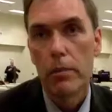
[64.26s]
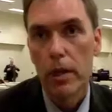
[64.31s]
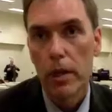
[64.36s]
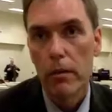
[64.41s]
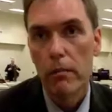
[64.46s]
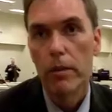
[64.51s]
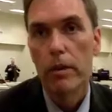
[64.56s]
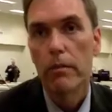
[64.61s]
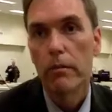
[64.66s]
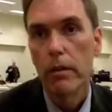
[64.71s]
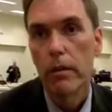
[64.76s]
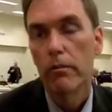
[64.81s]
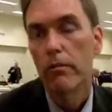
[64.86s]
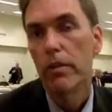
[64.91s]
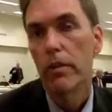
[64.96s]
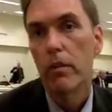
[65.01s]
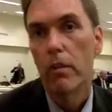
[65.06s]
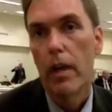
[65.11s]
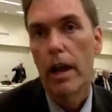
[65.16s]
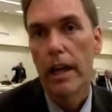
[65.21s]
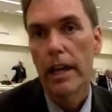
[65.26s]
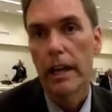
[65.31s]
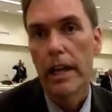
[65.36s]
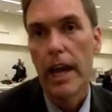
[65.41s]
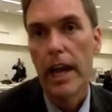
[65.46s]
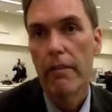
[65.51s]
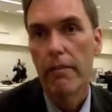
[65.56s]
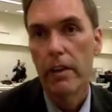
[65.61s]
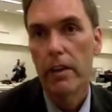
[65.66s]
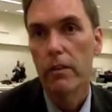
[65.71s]
but we feel like
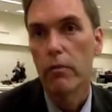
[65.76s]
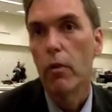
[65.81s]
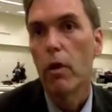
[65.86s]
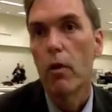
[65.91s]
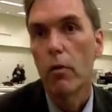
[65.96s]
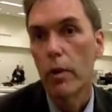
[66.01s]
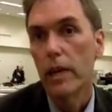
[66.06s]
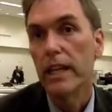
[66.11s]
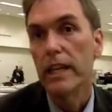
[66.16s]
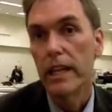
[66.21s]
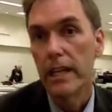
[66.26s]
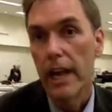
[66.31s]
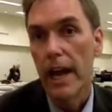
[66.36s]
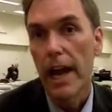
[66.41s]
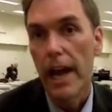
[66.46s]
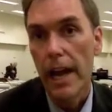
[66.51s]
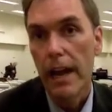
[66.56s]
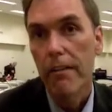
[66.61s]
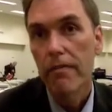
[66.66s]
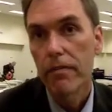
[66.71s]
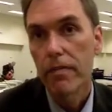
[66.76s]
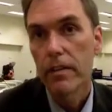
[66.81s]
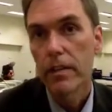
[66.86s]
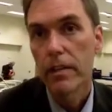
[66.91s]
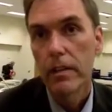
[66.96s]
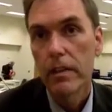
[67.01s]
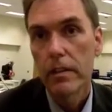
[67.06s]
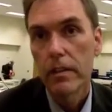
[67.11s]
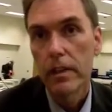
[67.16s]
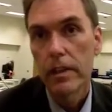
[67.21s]
having a week and a
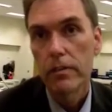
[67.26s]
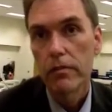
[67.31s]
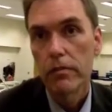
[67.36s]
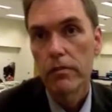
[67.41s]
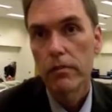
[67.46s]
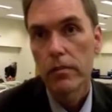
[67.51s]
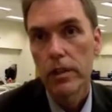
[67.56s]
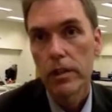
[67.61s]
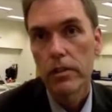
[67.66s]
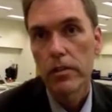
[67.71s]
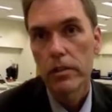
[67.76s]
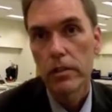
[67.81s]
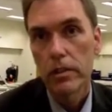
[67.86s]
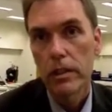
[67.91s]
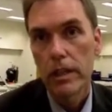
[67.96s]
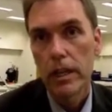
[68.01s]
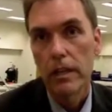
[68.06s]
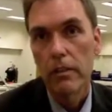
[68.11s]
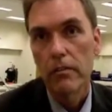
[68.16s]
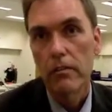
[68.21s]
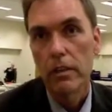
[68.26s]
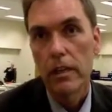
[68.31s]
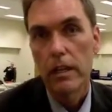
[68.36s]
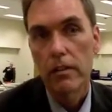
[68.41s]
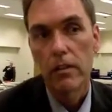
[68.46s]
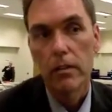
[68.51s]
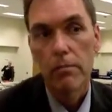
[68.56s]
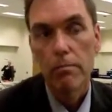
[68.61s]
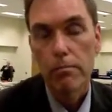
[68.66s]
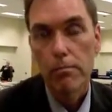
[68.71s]
half is sufficient,
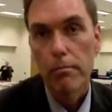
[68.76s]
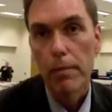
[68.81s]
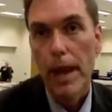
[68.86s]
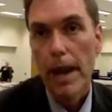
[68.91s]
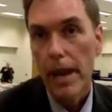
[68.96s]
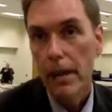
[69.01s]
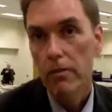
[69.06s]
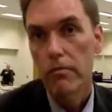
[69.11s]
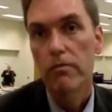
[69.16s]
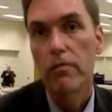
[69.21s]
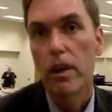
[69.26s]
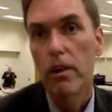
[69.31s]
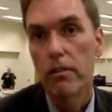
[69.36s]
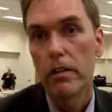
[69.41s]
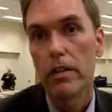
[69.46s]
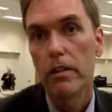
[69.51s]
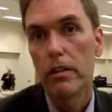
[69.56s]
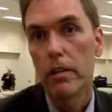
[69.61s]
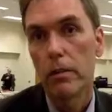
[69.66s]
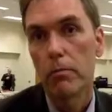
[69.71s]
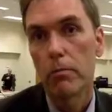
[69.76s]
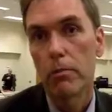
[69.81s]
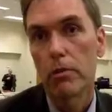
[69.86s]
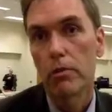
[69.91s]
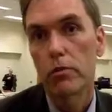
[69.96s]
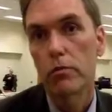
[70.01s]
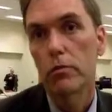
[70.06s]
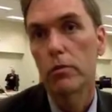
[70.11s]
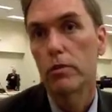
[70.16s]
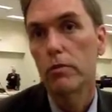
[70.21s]
and the past voting
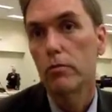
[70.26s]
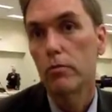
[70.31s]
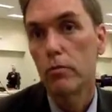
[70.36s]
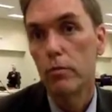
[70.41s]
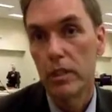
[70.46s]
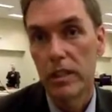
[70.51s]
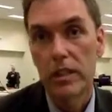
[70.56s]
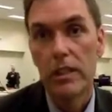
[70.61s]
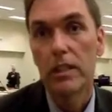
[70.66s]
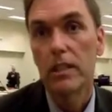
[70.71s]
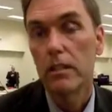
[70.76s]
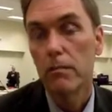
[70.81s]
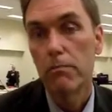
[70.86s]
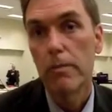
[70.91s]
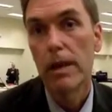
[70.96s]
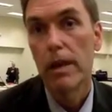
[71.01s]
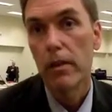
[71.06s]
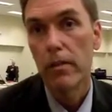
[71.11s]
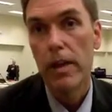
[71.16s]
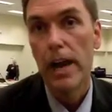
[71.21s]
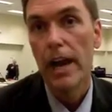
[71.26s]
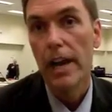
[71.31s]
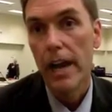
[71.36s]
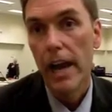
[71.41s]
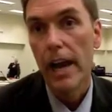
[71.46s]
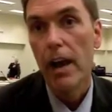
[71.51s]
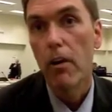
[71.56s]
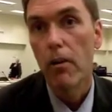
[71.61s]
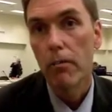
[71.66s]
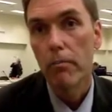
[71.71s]
numbers would tend to bear that
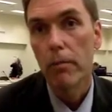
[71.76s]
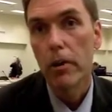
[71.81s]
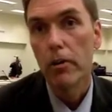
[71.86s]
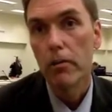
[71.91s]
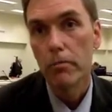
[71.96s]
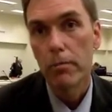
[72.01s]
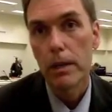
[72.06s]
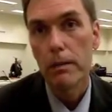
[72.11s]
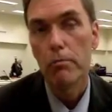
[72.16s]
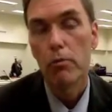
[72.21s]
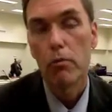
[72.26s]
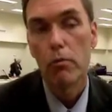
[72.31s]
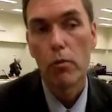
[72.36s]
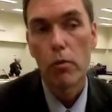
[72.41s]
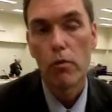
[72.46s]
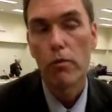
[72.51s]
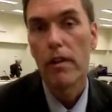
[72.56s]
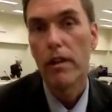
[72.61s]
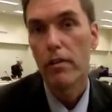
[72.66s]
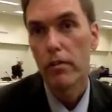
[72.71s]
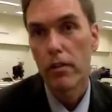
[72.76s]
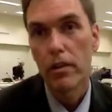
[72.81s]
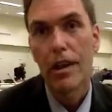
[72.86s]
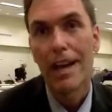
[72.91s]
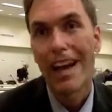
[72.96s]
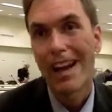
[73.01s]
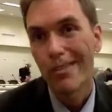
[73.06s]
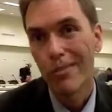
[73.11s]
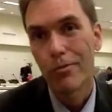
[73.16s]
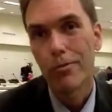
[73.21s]
out. Most people will vote the
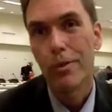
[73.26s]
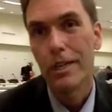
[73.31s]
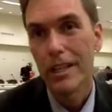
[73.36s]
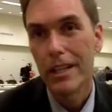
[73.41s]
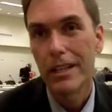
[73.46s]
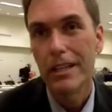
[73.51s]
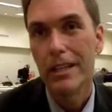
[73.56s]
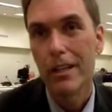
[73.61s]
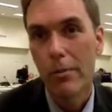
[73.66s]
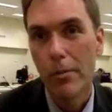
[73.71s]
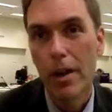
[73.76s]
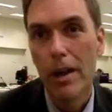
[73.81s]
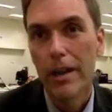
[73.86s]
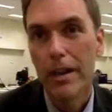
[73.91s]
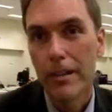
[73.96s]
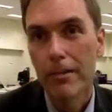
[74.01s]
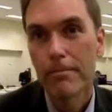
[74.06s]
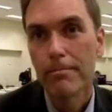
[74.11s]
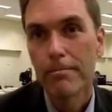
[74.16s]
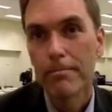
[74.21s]
last week anyway.